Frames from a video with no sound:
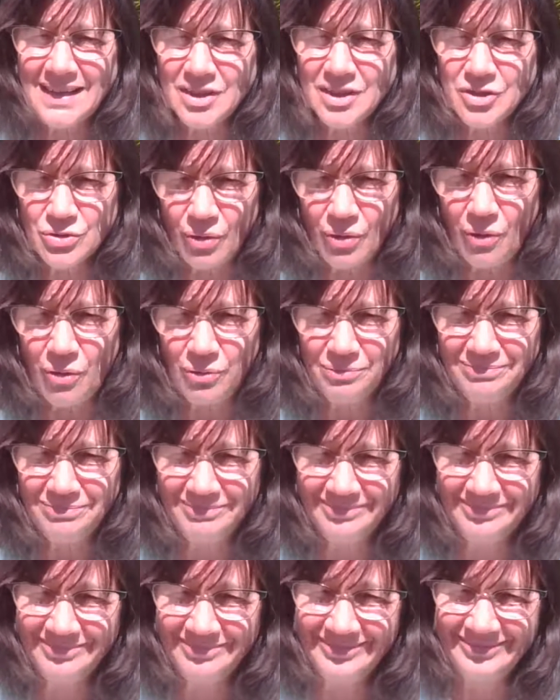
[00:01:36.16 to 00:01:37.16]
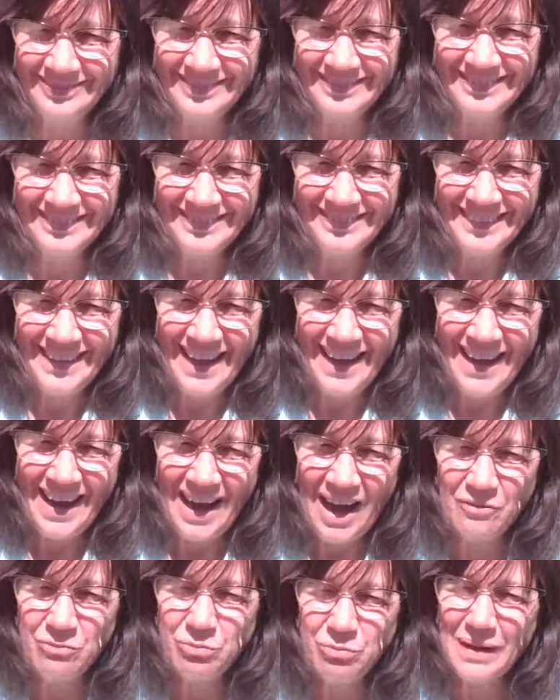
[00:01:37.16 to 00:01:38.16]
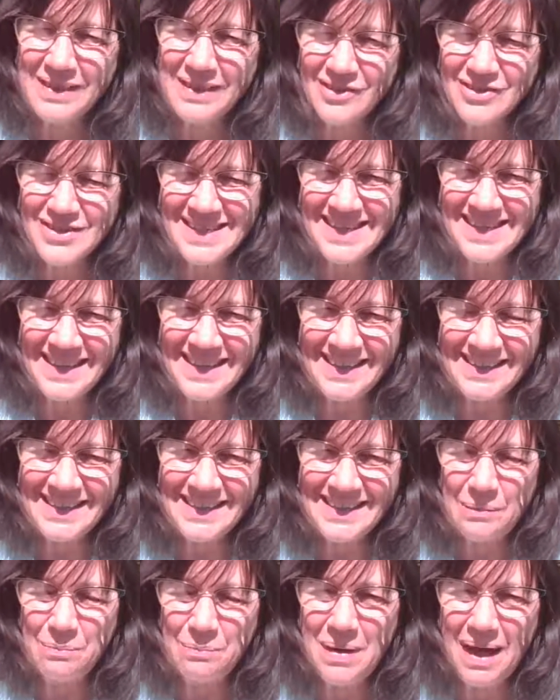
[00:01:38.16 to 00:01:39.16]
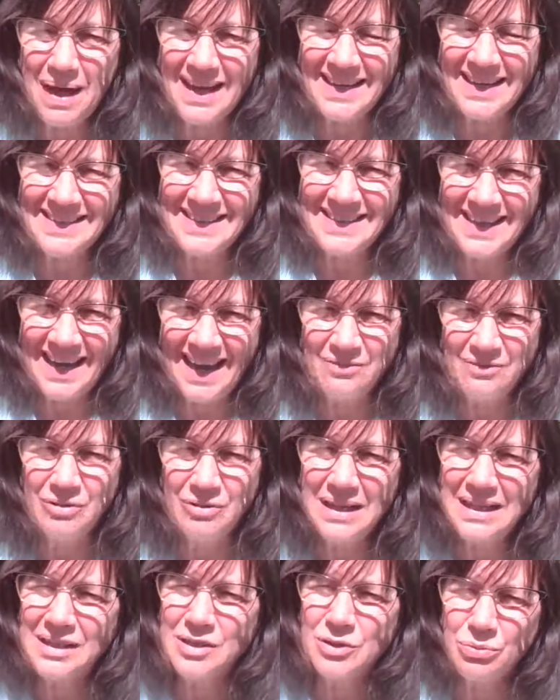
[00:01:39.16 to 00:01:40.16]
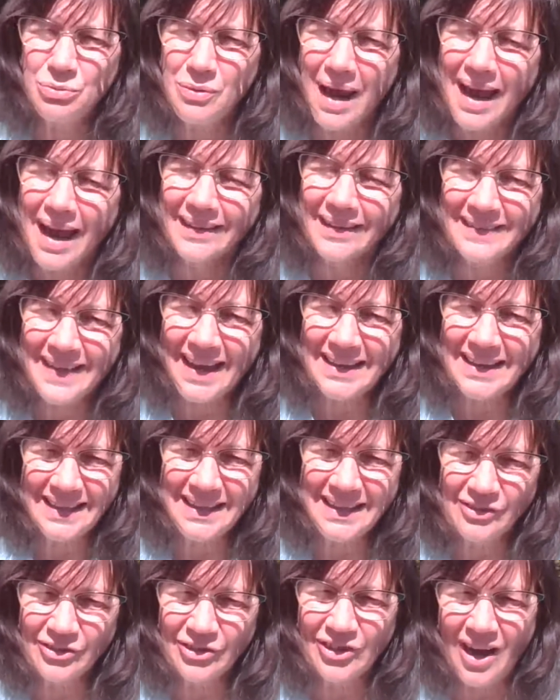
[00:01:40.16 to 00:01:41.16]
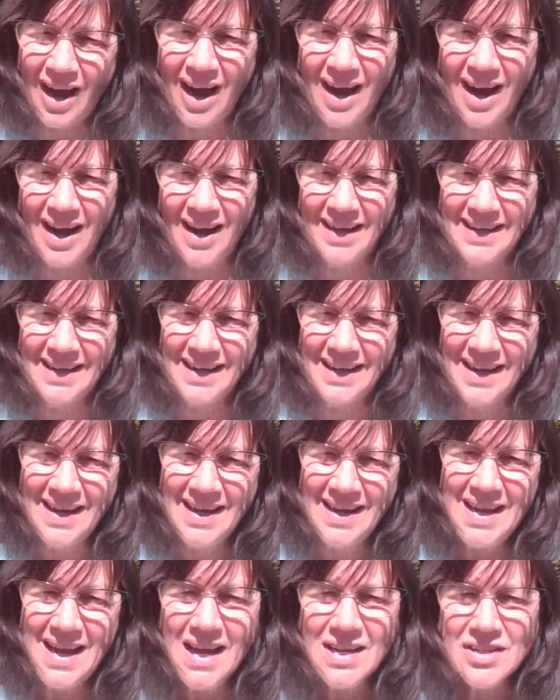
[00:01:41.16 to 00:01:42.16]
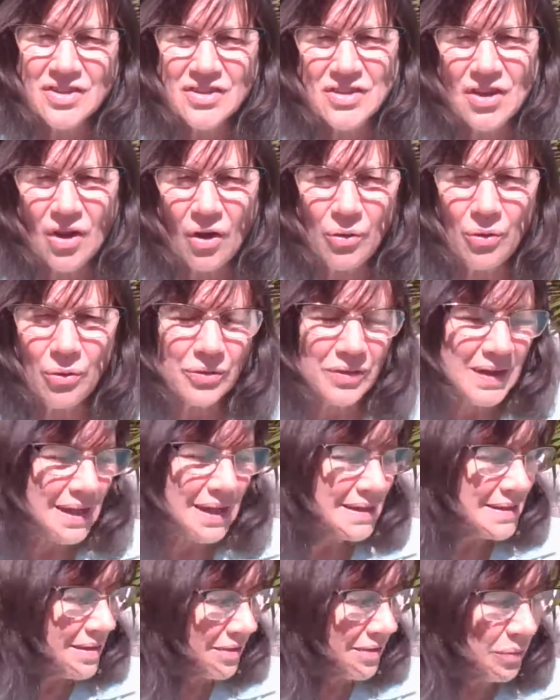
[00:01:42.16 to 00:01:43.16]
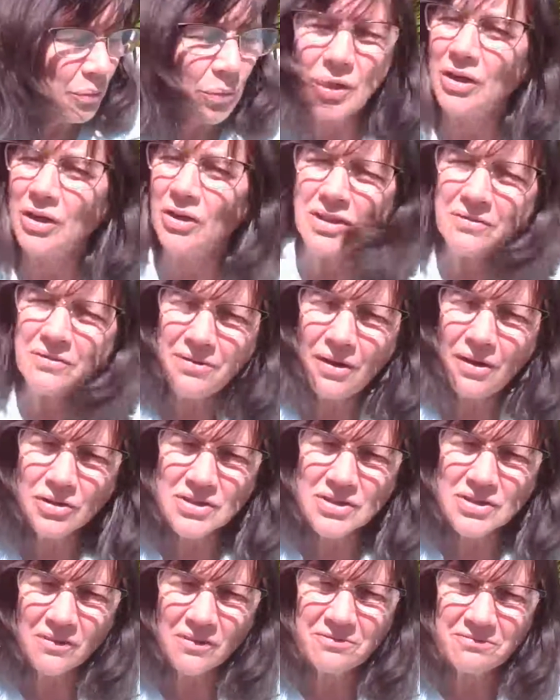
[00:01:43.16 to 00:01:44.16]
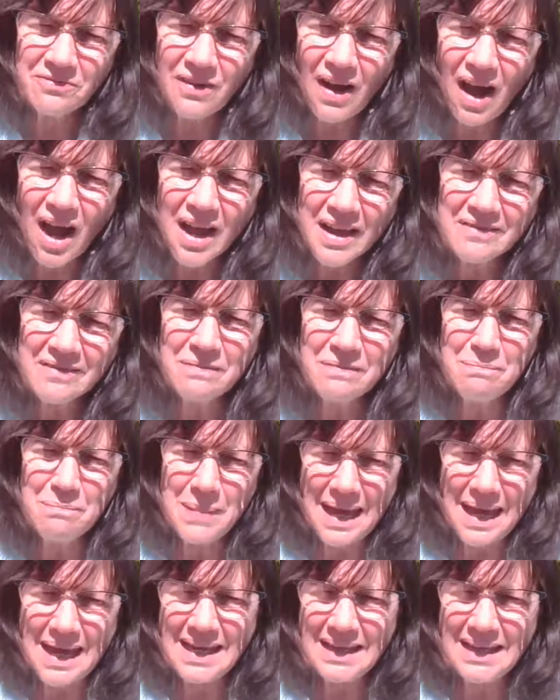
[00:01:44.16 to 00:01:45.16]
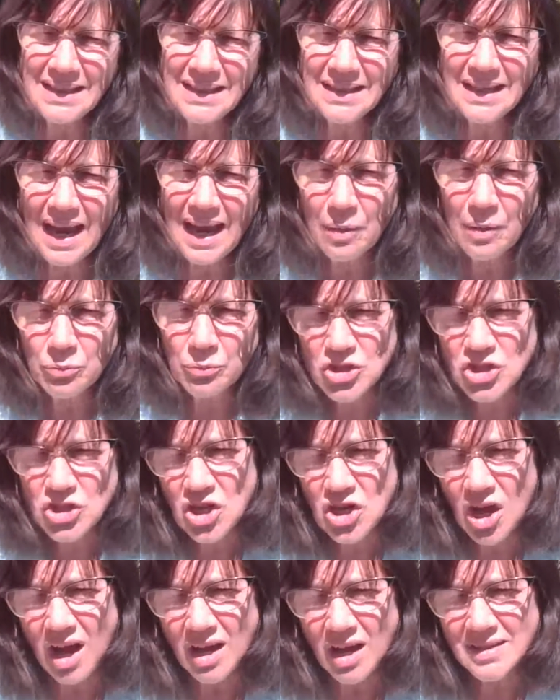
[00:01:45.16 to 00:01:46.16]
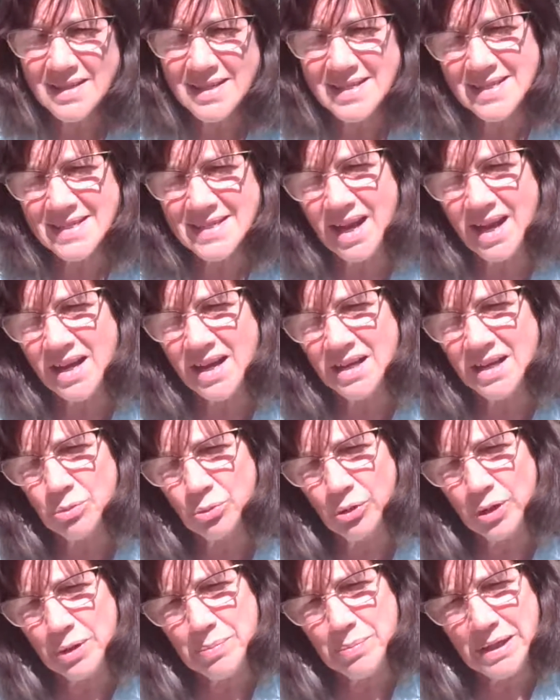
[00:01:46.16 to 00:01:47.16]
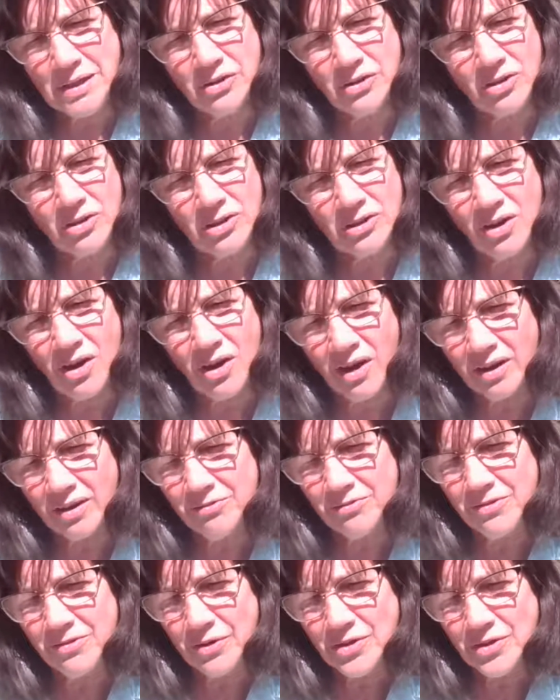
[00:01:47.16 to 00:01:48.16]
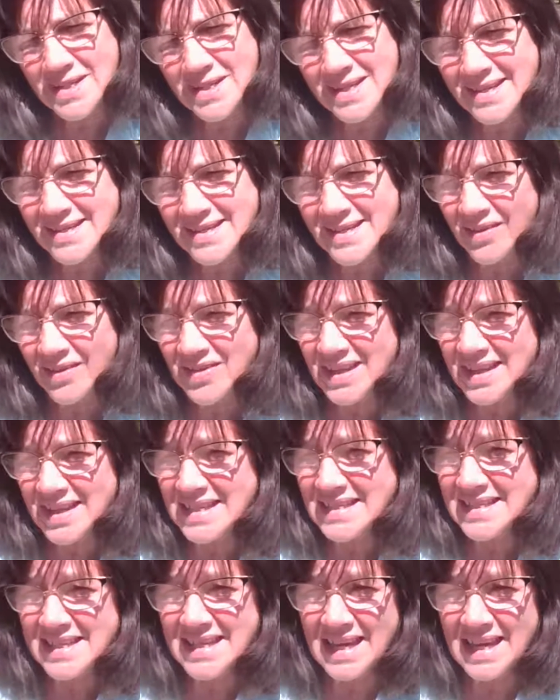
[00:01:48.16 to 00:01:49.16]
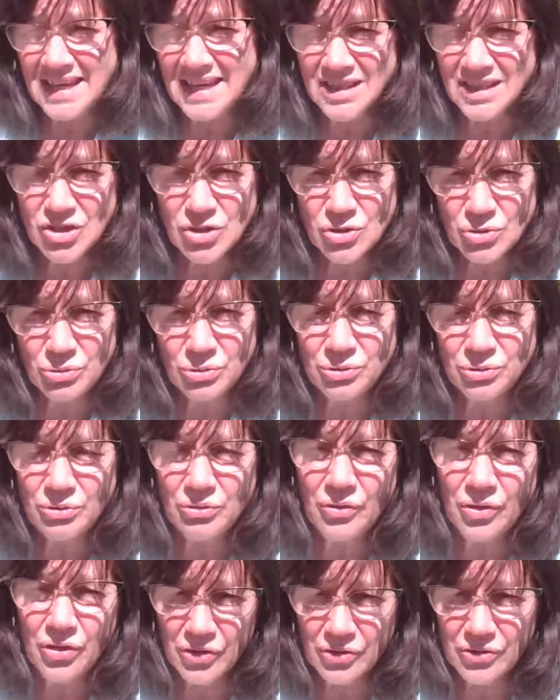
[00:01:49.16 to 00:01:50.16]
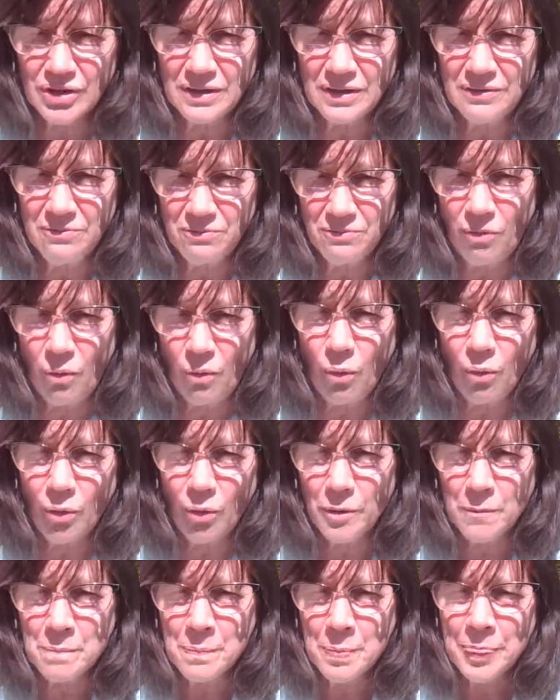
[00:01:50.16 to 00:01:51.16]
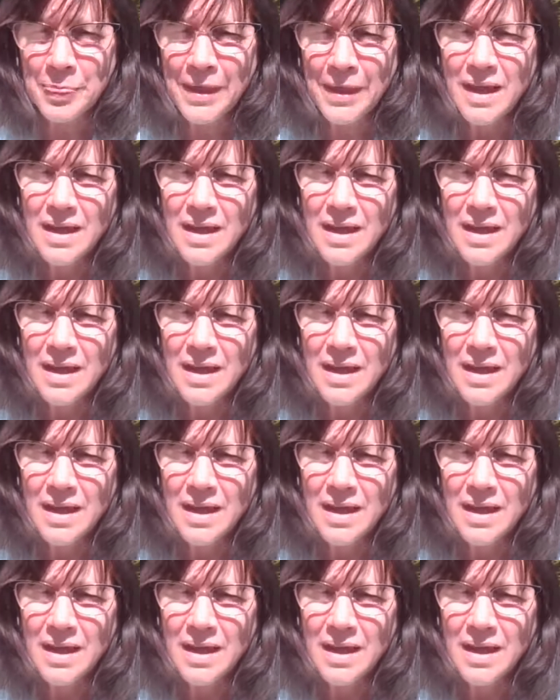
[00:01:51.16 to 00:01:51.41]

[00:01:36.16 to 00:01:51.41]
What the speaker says: control of what they're seeing in their mind and redirect that inner eye. So we're going to focus on 5 main camera shots. Roy Peter Clark focuses on these in Tool 34.